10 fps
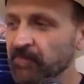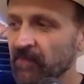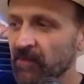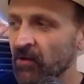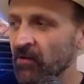
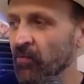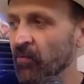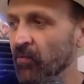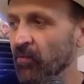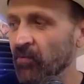
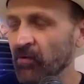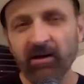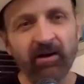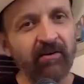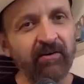
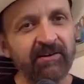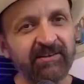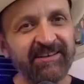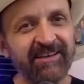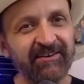
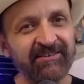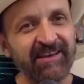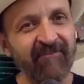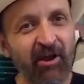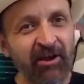It's like you
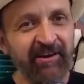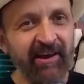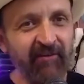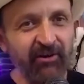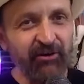just have
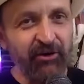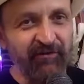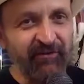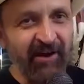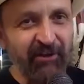you
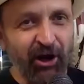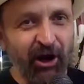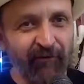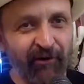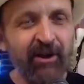couldn't find the
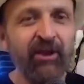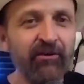cover.